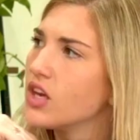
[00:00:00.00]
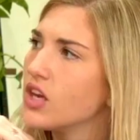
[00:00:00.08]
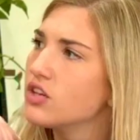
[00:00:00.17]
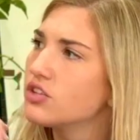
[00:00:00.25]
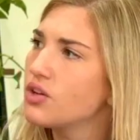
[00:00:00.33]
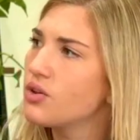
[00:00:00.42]

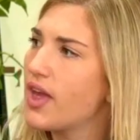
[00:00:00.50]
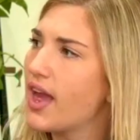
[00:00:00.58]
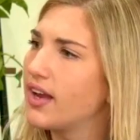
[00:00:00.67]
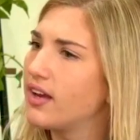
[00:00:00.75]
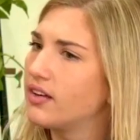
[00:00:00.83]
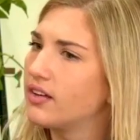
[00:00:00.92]
So
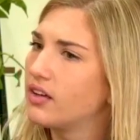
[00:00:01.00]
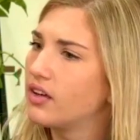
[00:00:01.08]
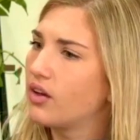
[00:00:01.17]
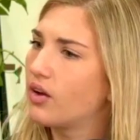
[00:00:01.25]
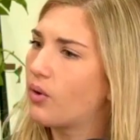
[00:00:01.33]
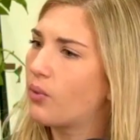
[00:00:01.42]
then,
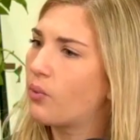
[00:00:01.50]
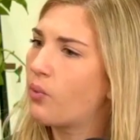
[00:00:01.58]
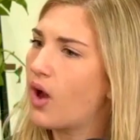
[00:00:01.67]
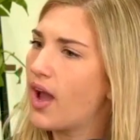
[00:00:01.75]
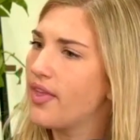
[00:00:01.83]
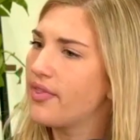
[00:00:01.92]

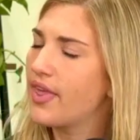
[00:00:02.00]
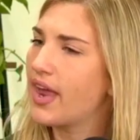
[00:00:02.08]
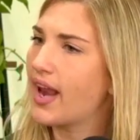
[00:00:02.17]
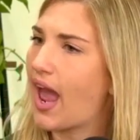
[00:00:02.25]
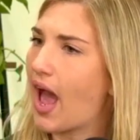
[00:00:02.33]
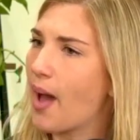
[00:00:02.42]
what then
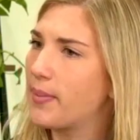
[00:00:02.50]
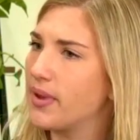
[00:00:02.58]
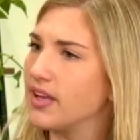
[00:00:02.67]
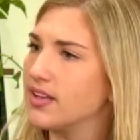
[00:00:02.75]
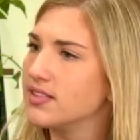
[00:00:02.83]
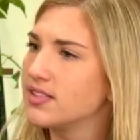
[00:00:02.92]

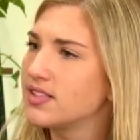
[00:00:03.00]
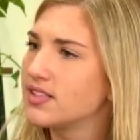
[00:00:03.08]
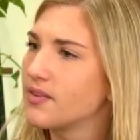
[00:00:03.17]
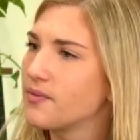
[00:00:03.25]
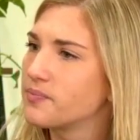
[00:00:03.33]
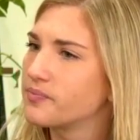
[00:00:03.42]
happens?
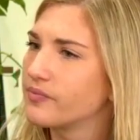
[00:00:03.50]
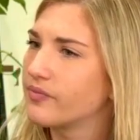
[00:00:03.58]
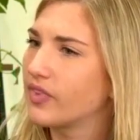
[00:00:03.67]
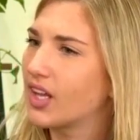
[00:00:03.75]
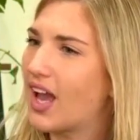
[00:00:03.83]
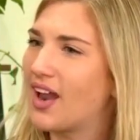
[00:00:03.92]

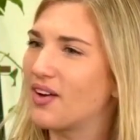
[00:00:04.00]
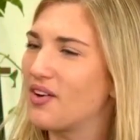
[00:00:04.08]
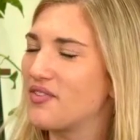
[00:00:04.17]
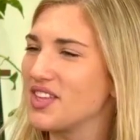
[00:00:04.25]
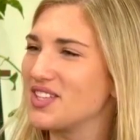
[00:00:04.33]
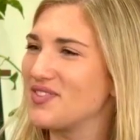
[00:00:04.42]
I don't know if
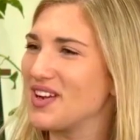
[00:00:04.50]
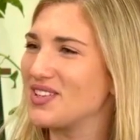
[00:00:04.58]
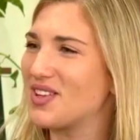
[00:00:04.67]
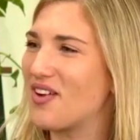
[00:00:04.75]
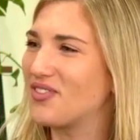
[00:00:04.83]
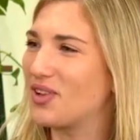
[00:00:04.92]
this veers
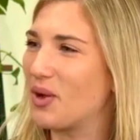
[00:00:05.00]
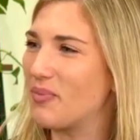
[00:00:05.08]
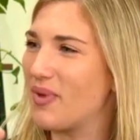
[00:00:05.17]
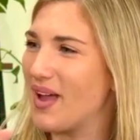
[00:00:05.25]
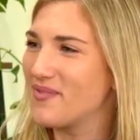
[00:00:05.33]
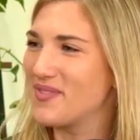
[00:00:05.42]
off a little
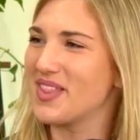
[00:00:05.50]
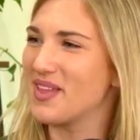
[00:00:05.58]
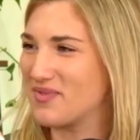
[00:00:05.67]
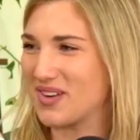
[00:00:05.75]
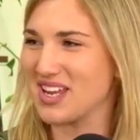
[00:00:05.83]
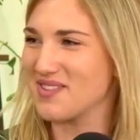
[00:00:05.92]
bit, then
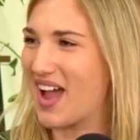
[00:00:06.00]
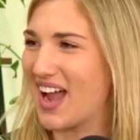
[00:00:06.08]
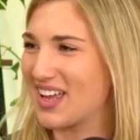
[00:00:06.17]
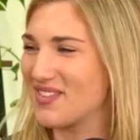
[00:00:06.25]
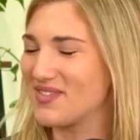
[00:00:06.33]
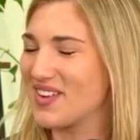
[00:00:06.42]
bring it back
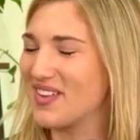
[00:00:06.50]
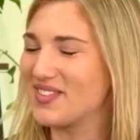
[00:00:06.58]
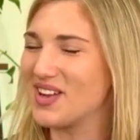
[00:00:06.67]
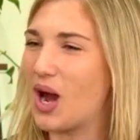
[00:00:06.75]
if not.